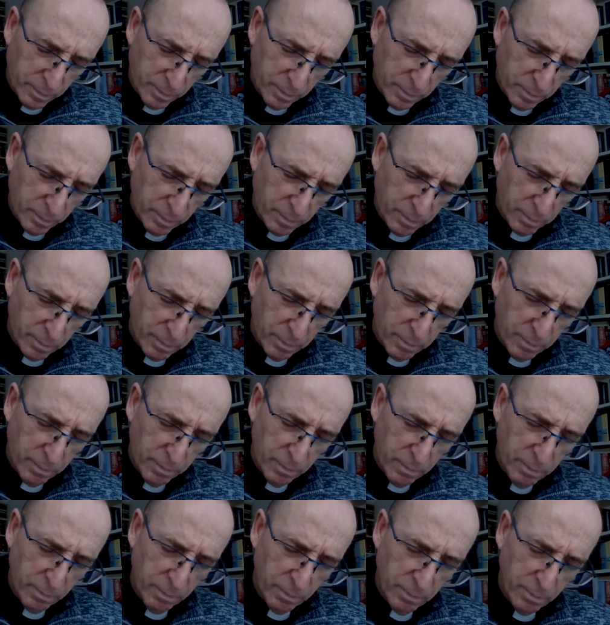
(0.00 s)

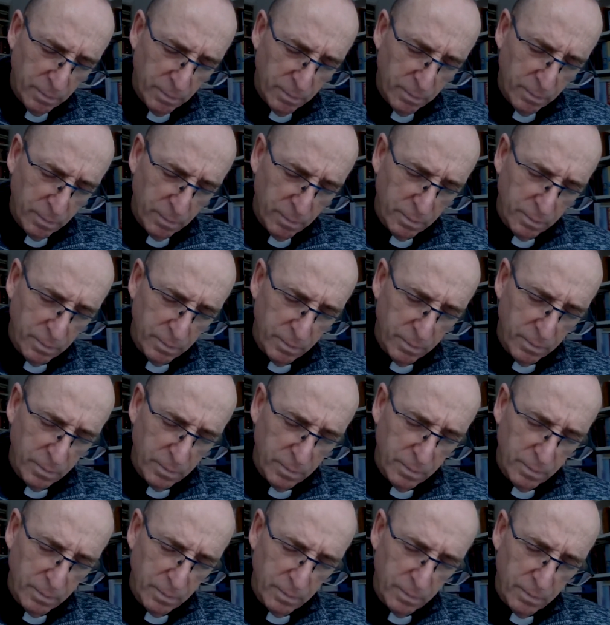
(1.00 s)

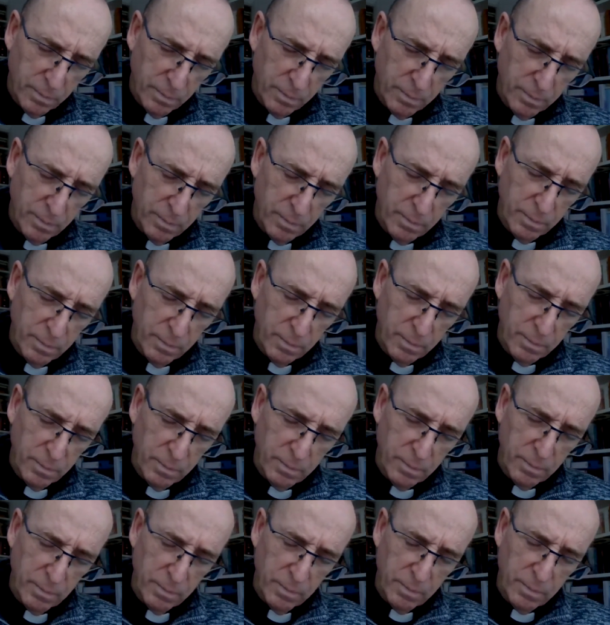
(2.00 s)

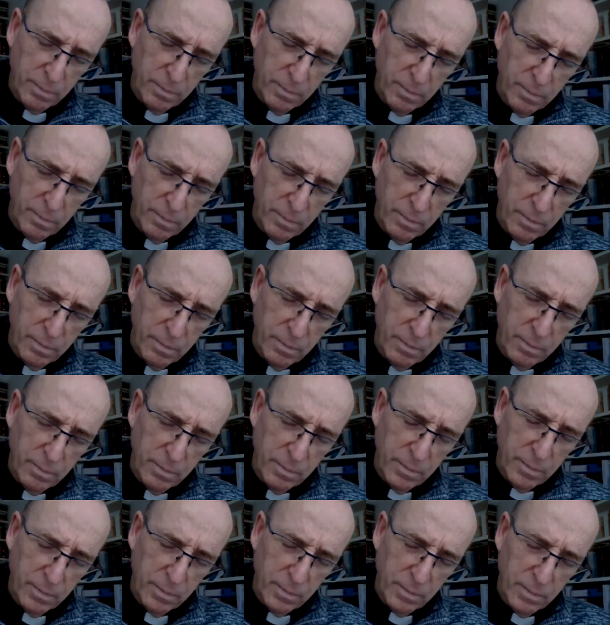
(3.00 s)

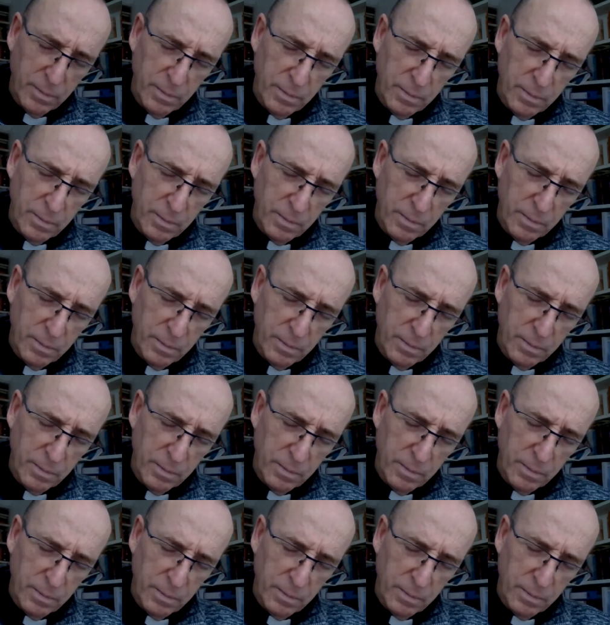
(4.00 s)
[no speech]